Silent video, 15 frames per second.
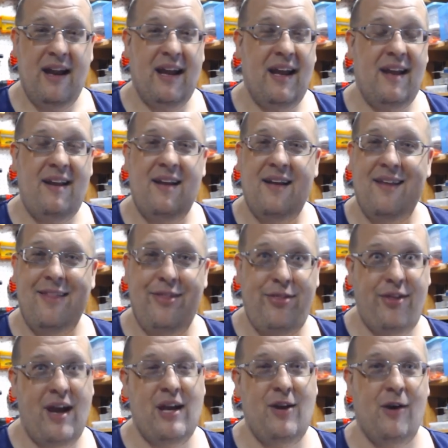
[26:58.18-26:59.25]
And again,
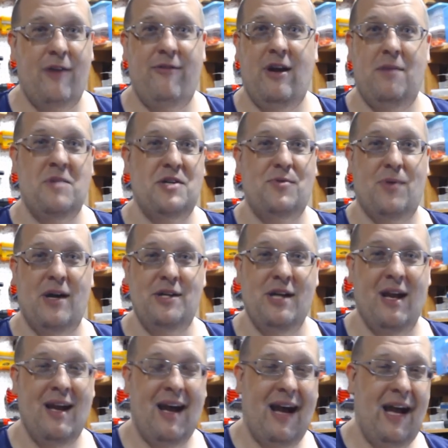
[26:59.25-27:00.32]
thank you all very much for
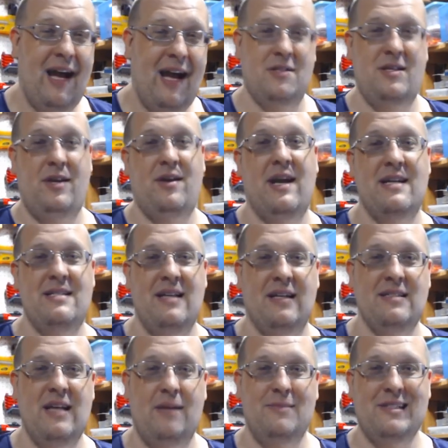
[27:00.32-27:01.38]
watching. I'll see you
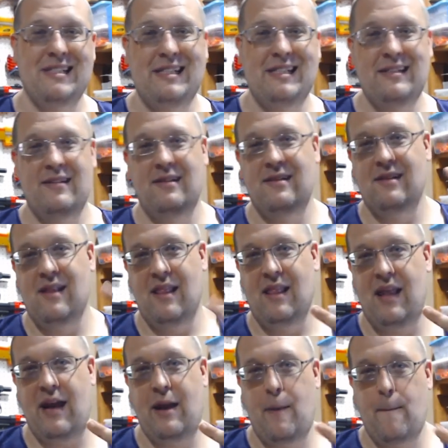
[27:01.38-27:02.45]
guys next time.
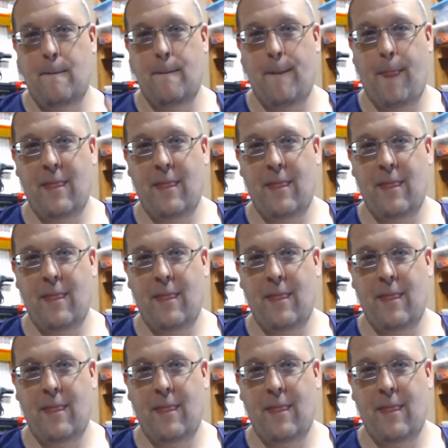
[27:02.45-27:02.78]
Later.